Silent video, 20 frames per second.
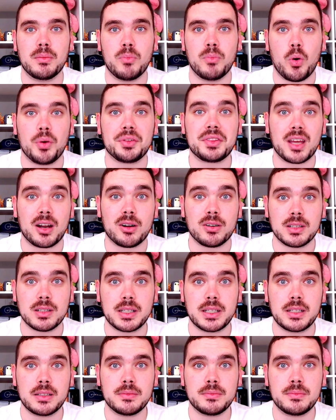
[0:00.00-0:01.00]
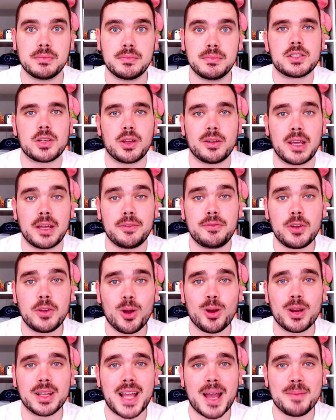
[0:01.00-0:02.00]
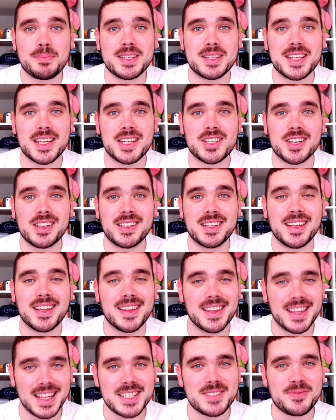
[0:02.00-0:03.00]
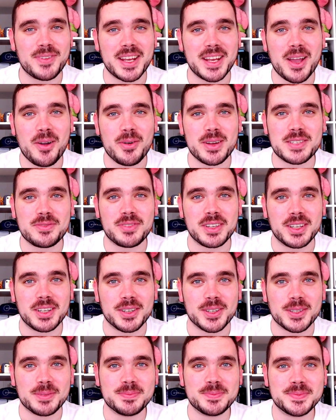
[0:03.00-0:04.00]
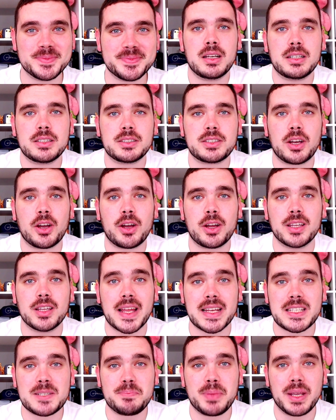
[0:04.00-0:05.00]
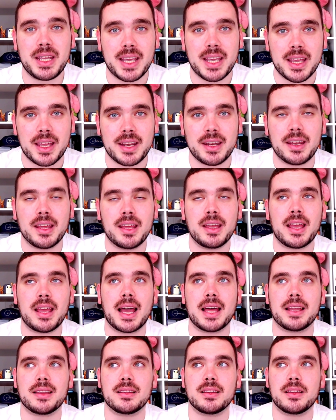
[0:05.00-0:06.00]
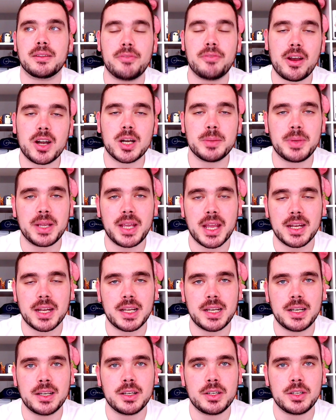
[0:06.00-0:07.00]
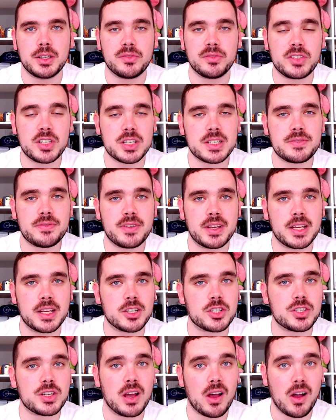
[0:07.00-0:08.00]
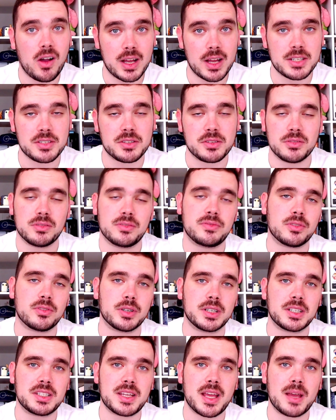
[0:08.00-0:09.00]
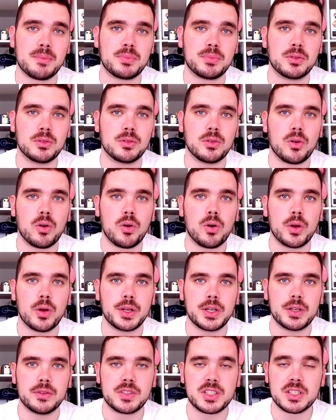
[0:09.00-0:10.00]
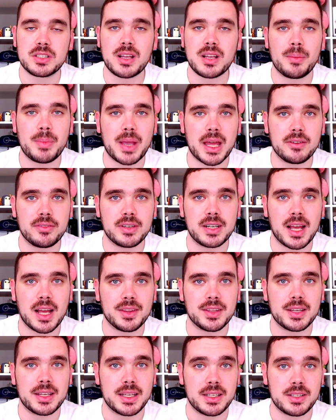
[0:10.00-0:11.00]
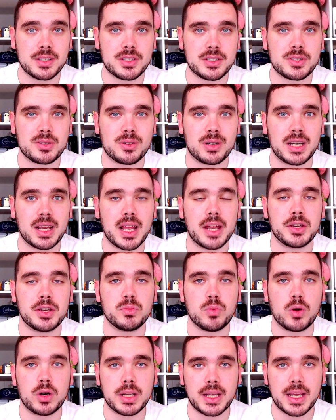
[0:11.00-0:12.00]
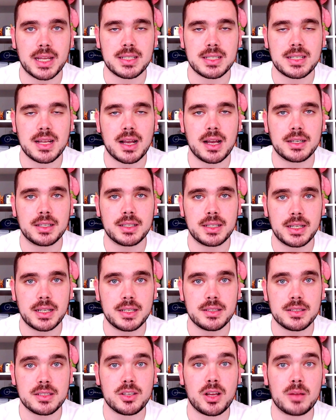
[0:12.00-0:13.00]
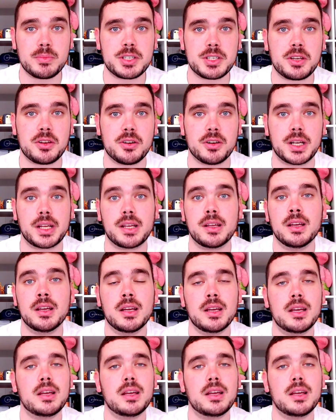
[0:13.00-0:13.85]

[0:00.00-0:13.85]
more thoroughly. So if you're in that position, this video is for you. So let's begin at the very beginning. You've just finished high school, for example, or you've just come out of another industry and you want to get started in cybersecurity.